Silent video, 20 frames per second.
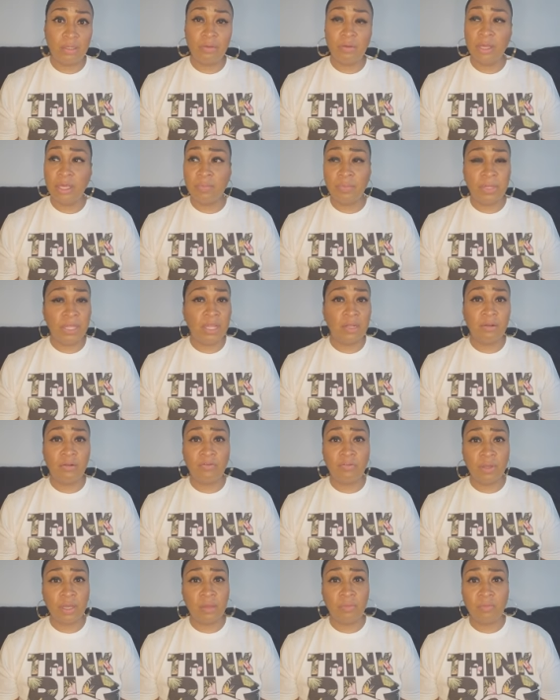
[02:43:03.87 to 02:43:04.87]
you ain't playing no
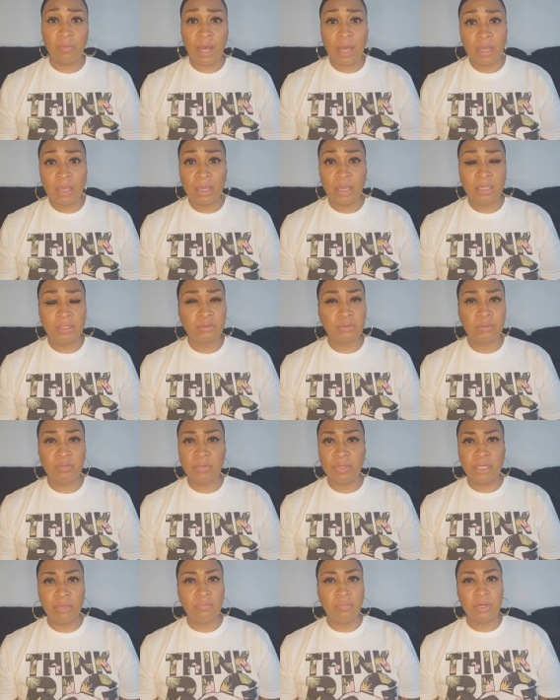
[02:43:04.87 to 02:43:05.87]
fucking mind games with
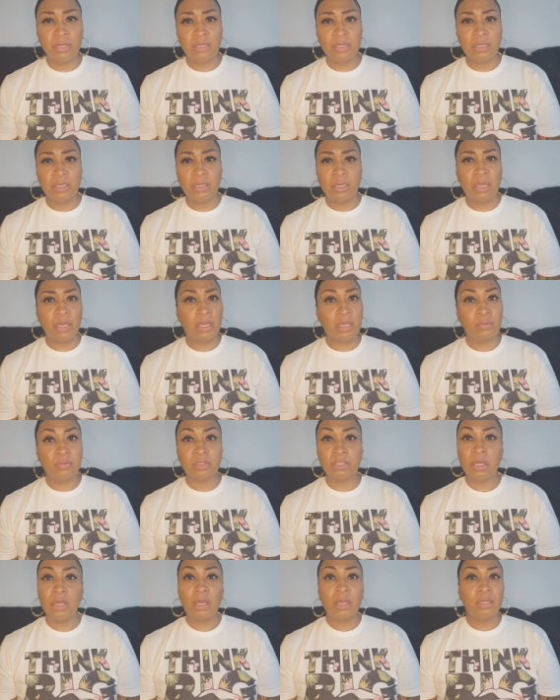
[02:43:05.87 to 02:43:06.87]
me, monkey games,
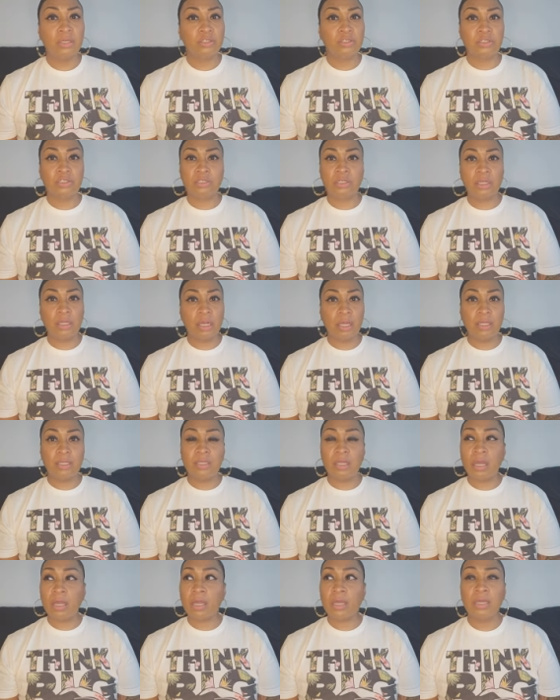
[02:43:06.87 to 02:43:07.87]
shit like
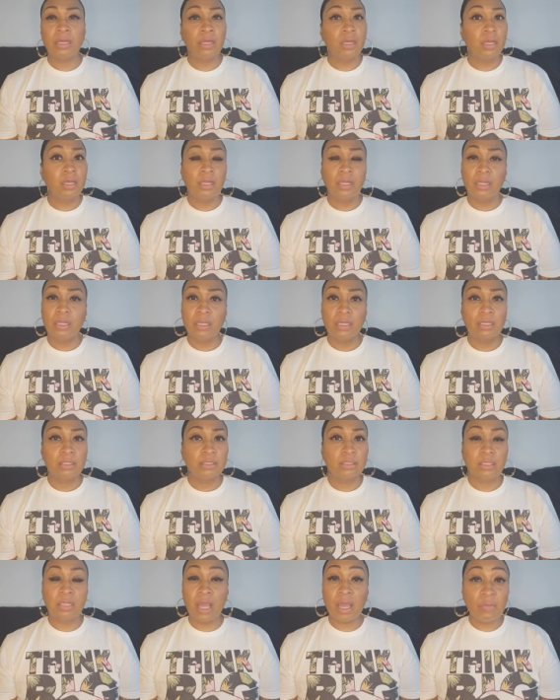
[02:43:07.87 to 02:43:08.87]
that.
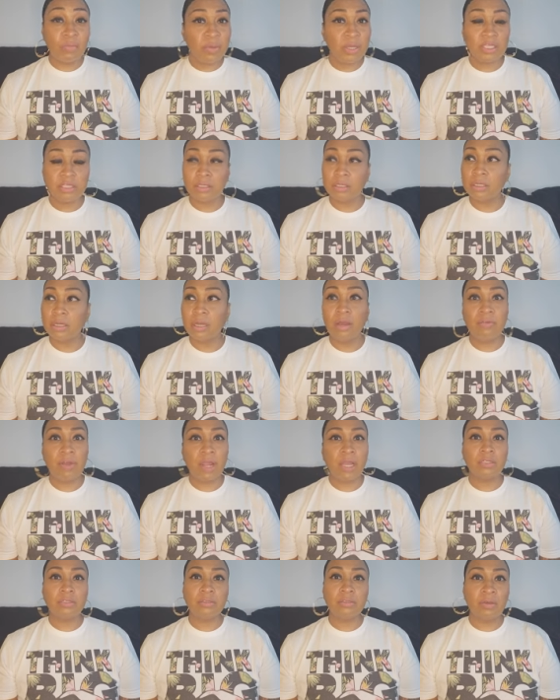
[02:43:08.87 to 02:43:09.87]
That bitch,
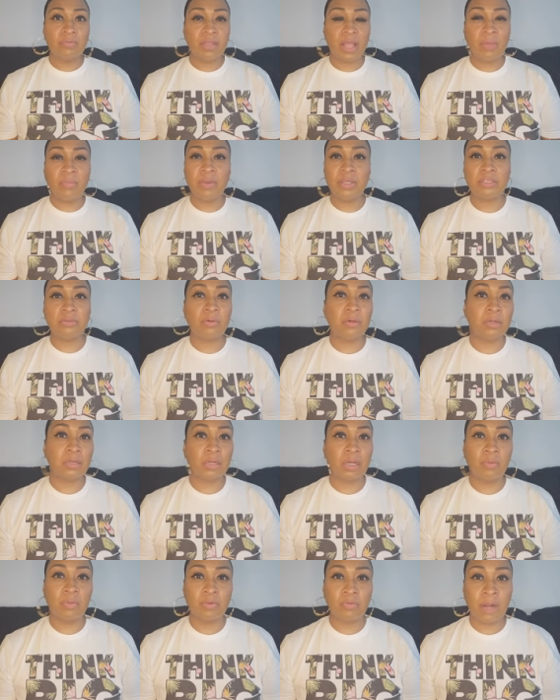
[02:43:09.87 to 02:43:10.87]
alright, so if that bitch wanna
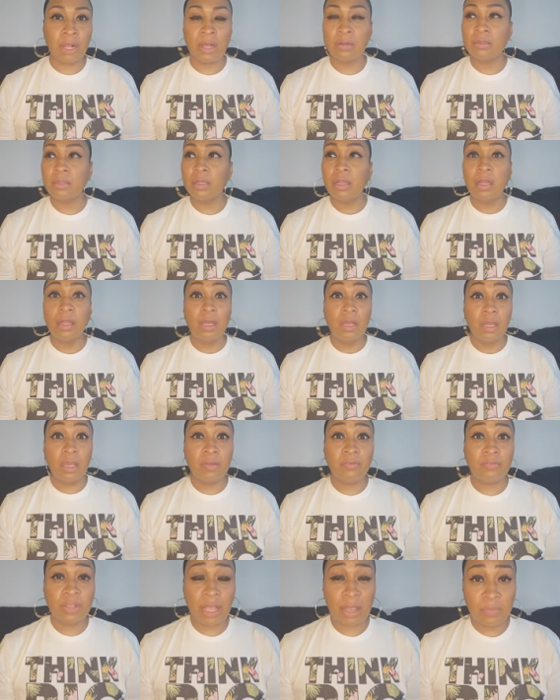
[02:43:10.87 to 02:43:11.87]
come around,
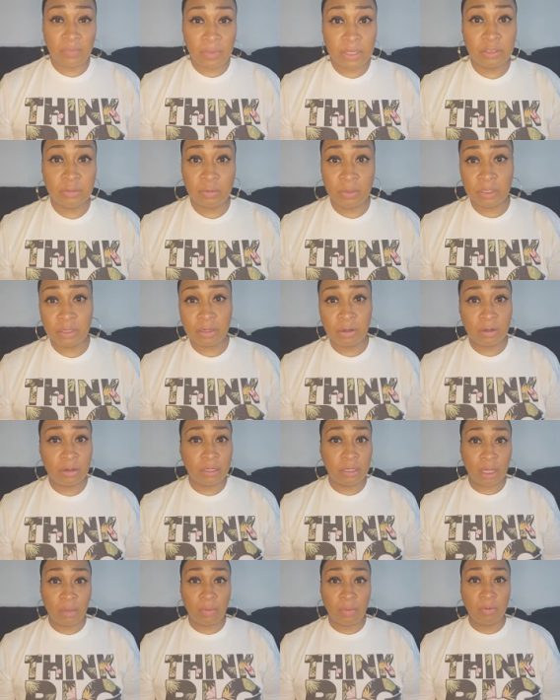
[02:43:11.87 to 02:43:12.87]
if that bitch wanna go
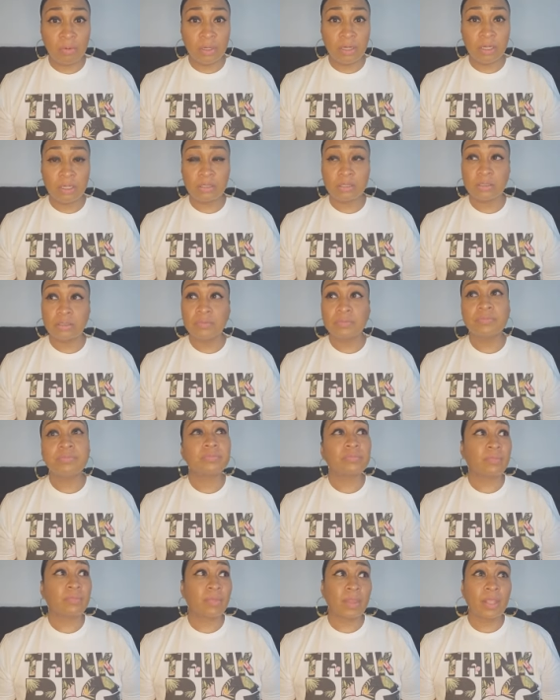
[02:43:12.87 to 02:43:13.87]
clubbing with us,
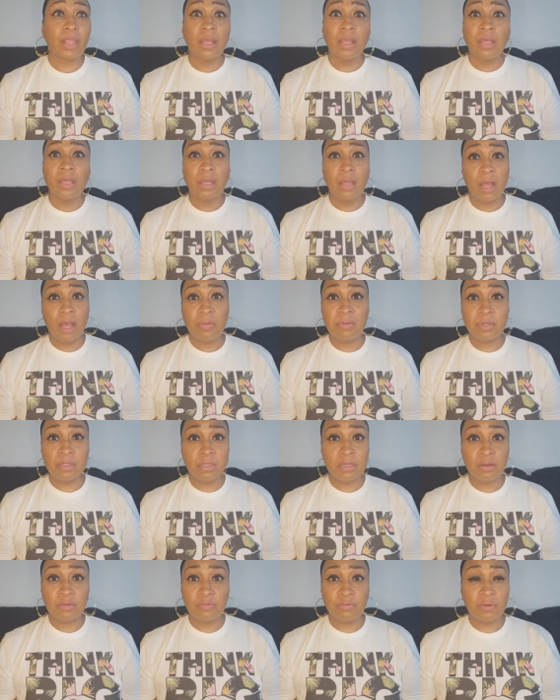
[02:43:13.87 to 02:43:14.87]
I'm gonna
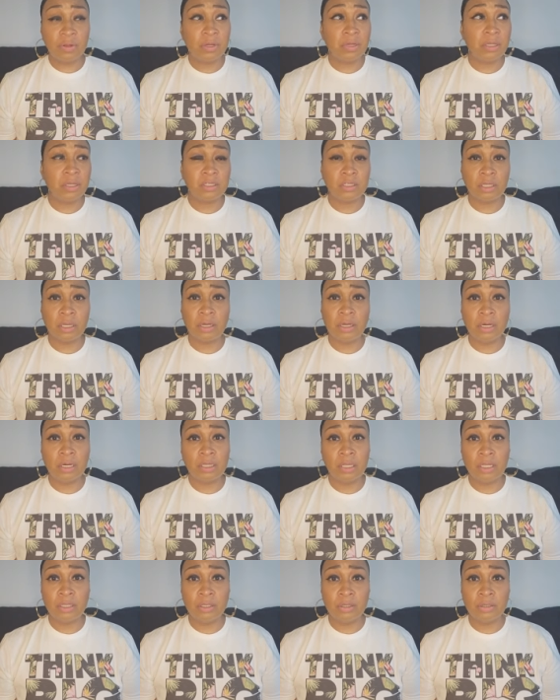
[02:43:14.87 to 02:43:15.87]
confront her and tell her
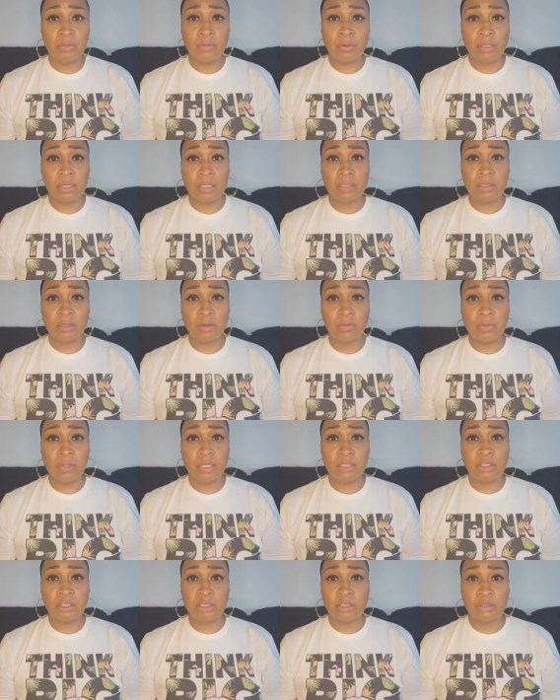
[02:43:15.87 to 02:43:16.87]
that you the one that told me
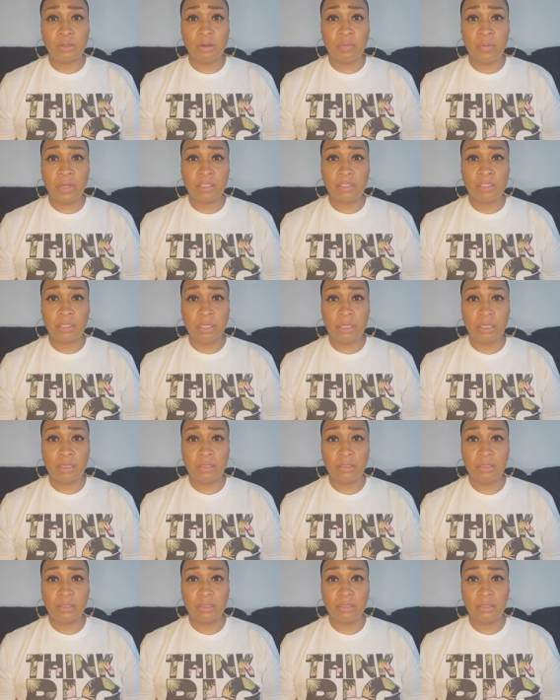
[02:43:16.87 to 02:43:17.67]
that she stole my shit.